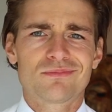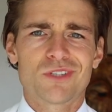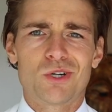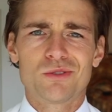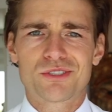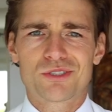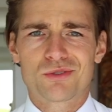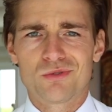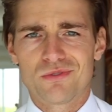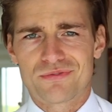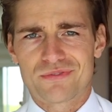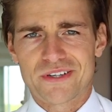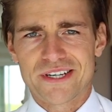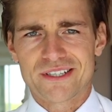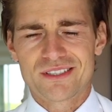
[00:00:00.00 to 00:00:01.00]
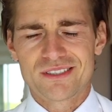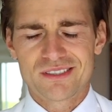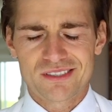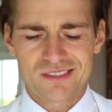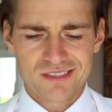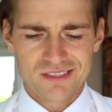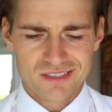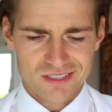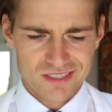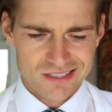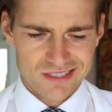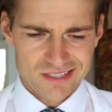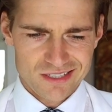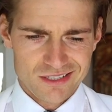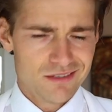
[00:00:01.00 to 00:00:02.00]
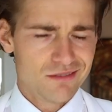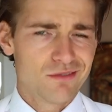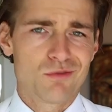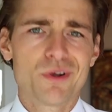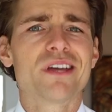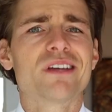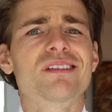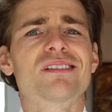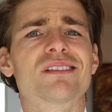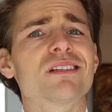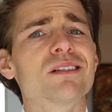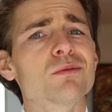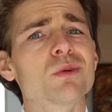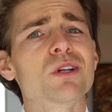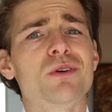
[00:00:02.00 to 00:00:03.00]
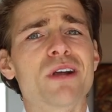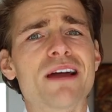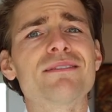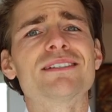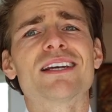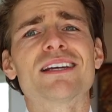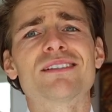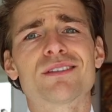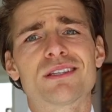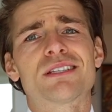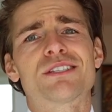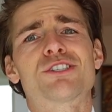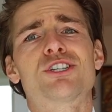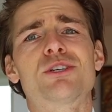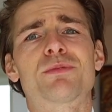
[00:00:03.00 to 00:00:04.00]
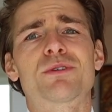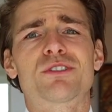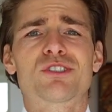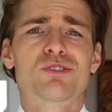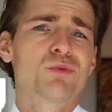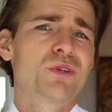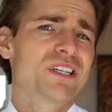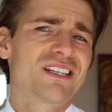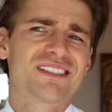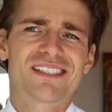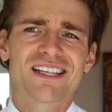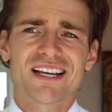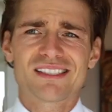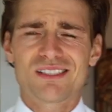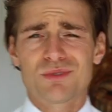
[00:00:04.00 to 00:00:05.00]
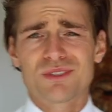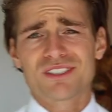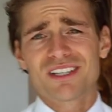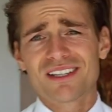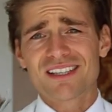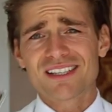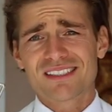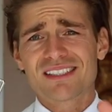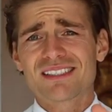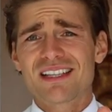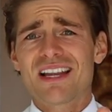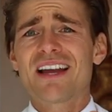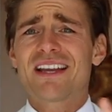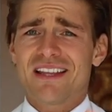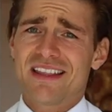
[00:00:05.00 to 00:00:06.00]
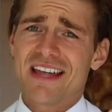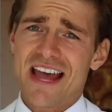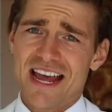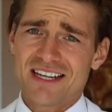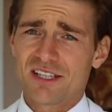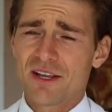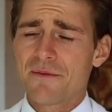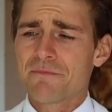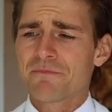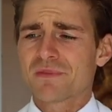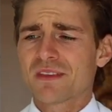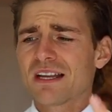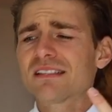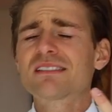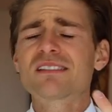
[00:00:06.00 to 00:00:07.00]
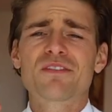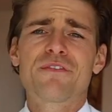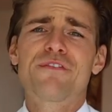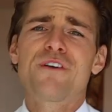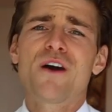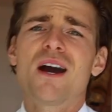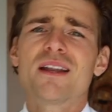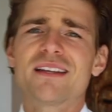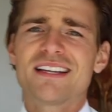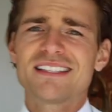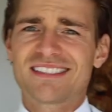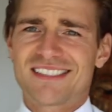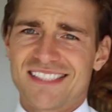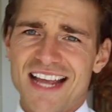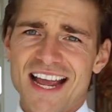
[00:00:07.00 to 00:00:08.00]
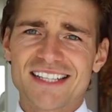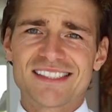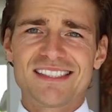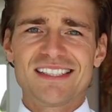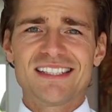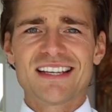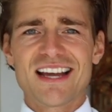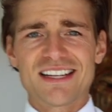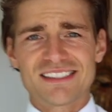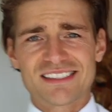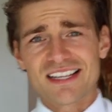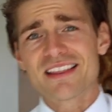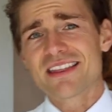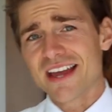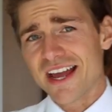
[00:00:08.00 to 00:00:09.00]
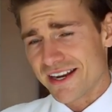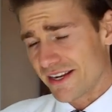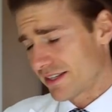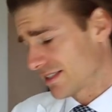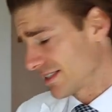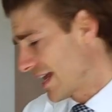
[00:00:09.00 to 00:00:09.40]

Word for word: old school fragrance, we still will gravitate to the cheaper, sweet, and sexy ones. Now, this is like that. It's fun and sexy and synthetic,